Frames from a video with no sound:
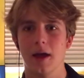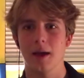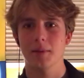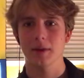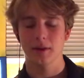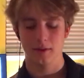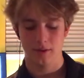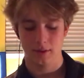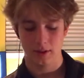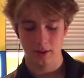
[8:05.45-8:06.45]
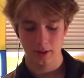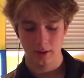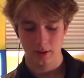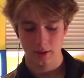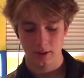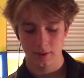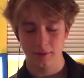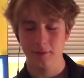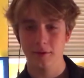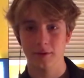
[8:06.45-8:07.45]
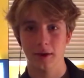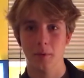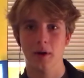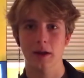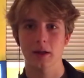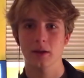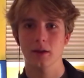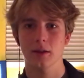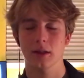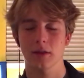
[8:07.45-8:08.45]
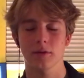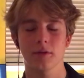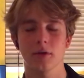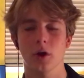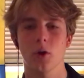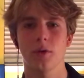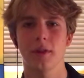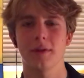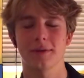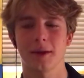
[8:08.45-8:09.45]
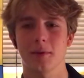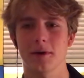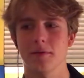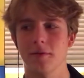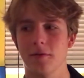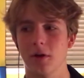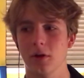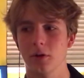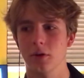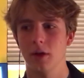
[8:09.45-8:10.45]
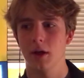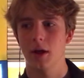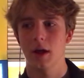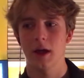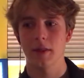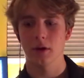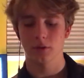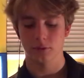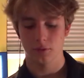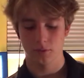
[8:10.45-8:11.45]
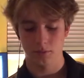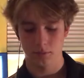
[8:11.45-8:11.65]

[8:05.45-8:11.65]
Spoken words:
I mean, this is a samurai, like this is a code that the samurai followed, and they also,